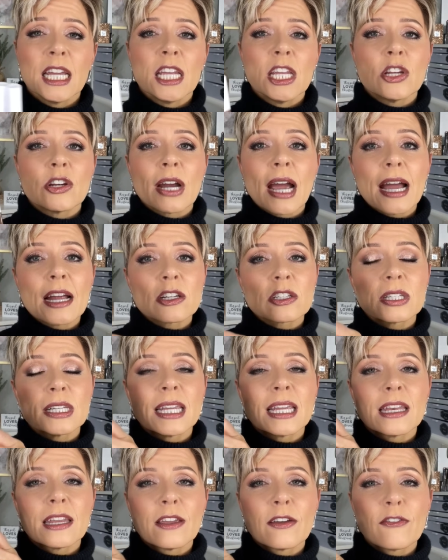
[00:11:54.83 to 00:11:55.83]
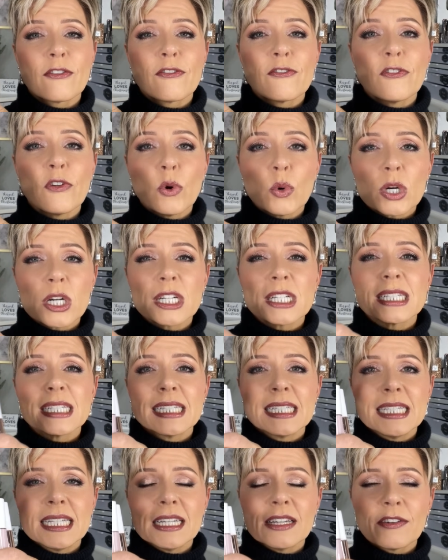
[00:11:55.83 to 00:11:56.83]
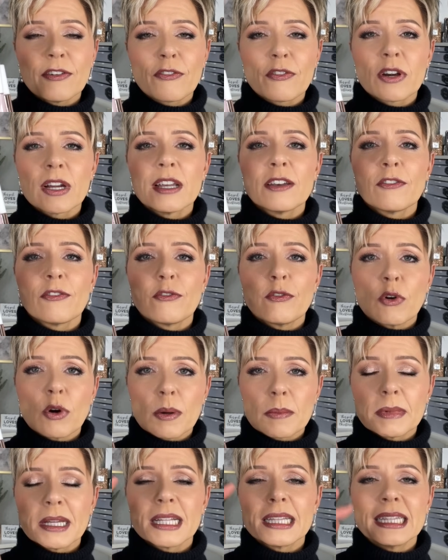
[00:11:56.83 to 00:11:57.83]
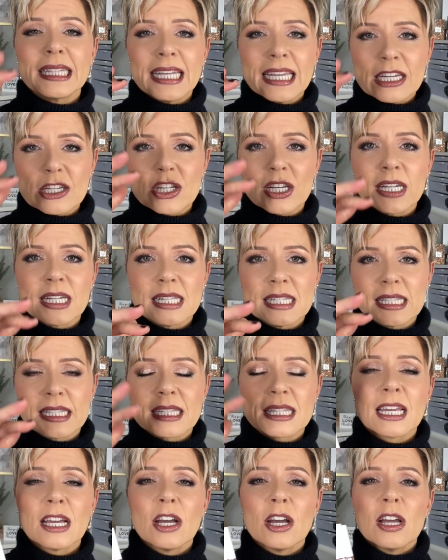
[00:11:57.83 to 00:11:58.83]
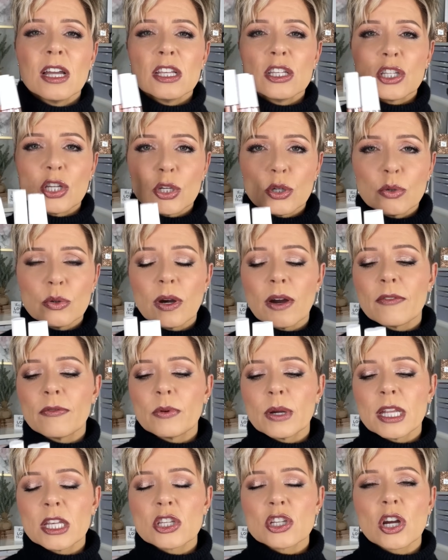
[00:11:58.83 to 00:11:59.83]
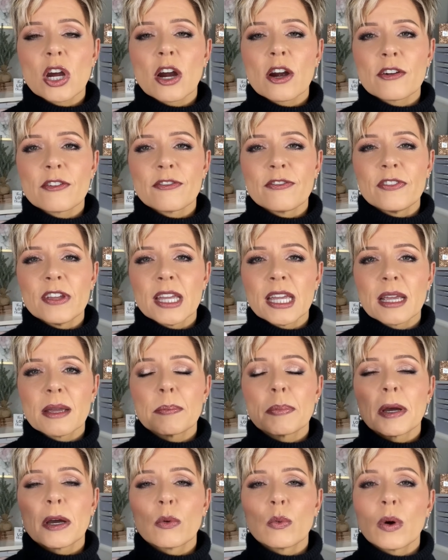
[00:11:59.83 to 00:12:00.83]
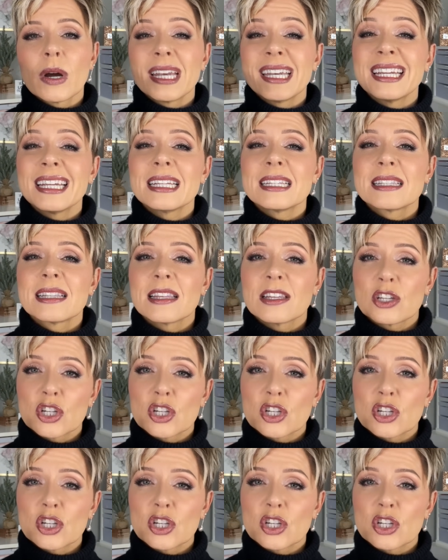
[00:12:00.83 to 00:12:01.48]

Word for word: You're actually getting four different formulations, two of which are Fig, but one is the